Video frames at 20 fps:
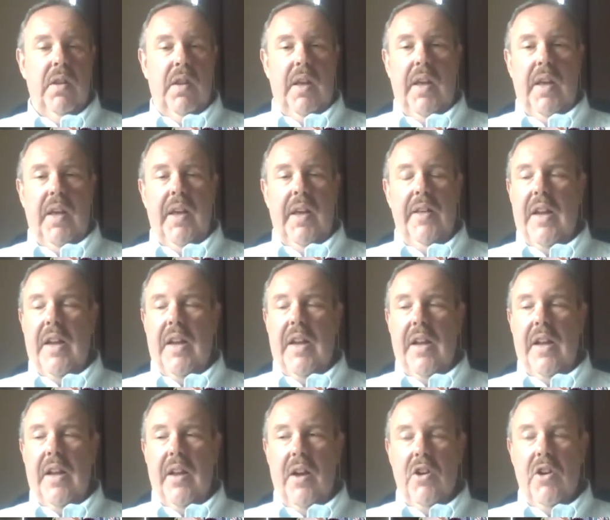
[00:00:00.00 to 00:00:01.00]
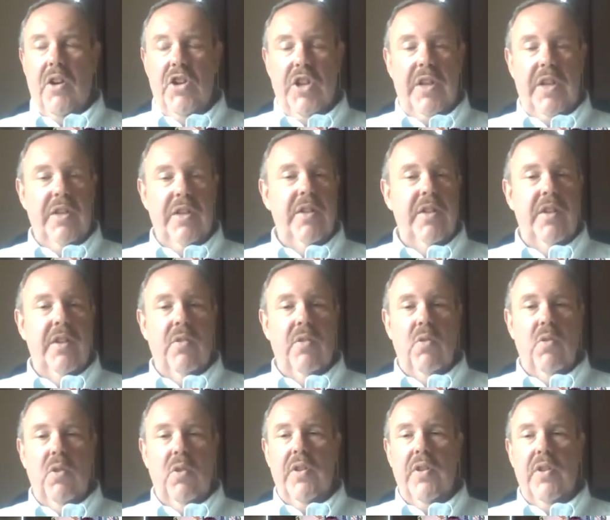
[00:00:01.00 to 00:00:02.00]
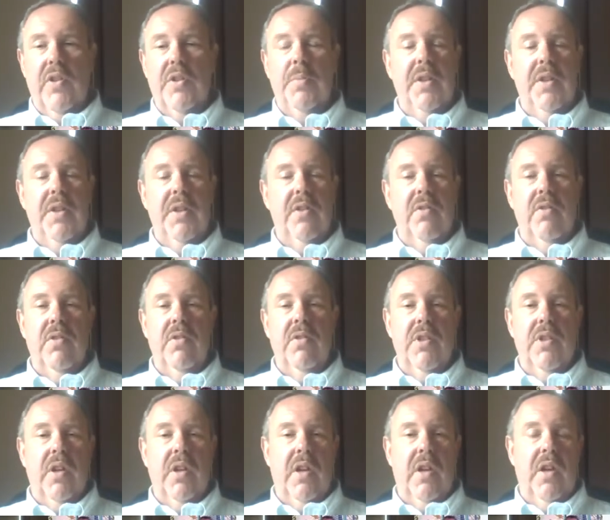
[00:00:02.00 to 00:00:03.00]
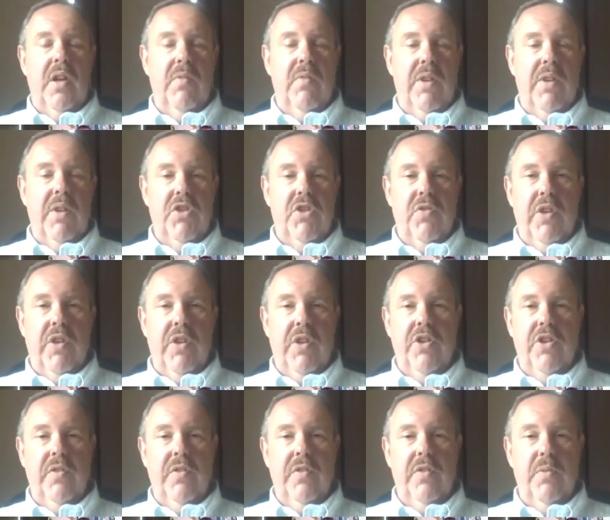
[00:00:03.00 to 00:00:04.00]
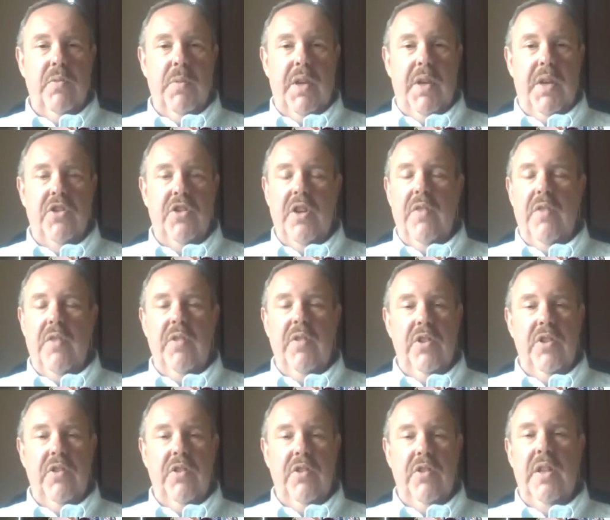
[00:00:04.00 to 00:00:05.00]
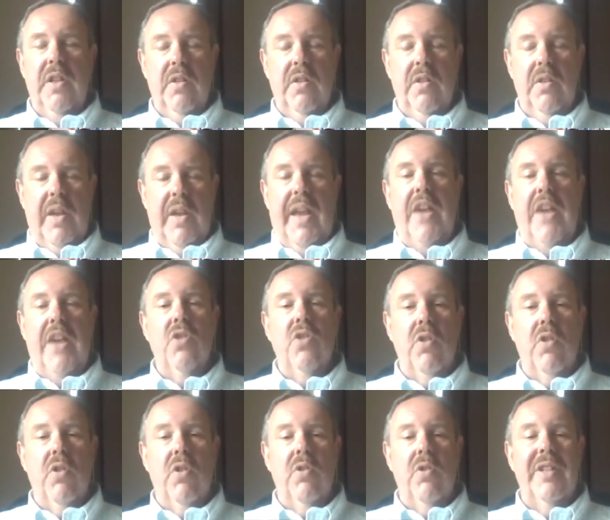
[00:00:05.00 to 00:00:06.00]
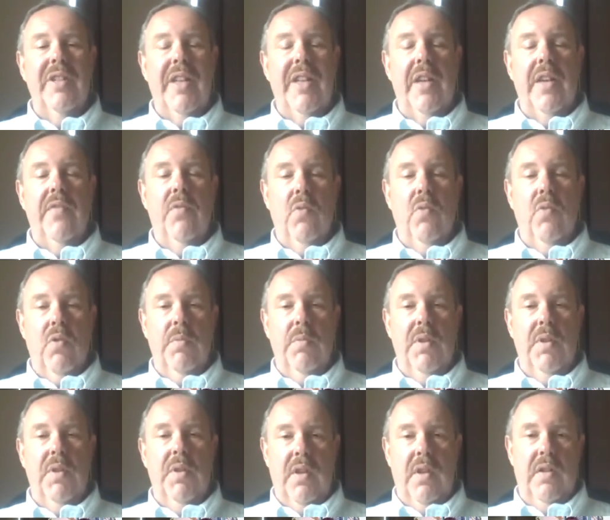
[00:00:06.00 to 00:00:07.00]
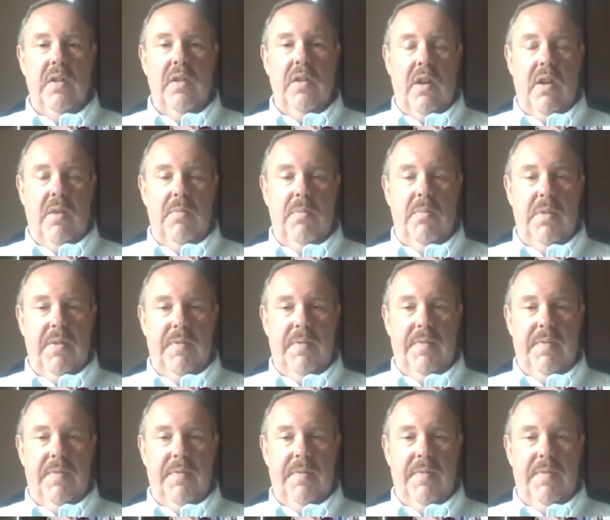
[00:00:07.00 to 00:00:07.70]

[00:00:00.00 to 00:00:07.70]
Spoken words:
And our agenda is there, all of our speakers, registration information, everything you need, HROtodayforum.com.